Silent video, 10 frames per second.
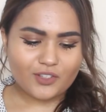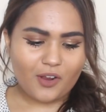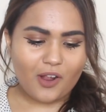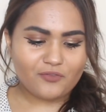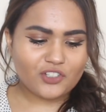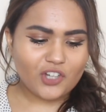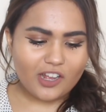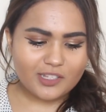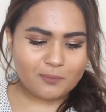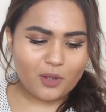So I've
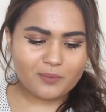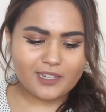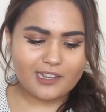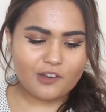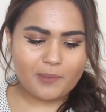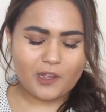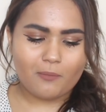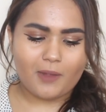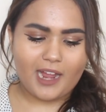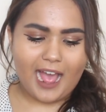just popped a little bit
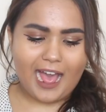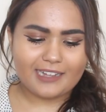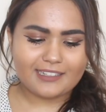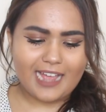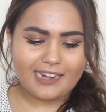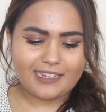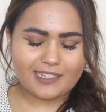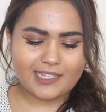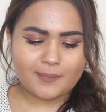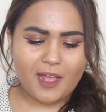on my hand and
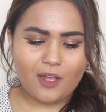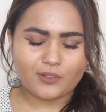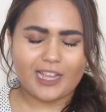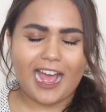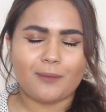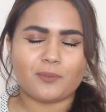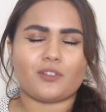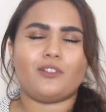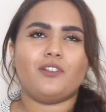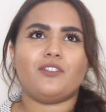it smells
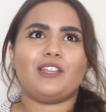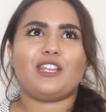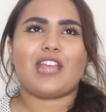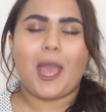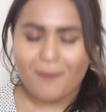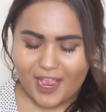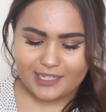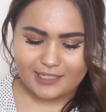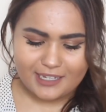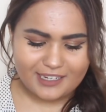absolutely
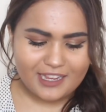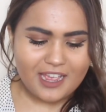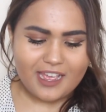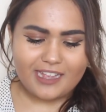amazing.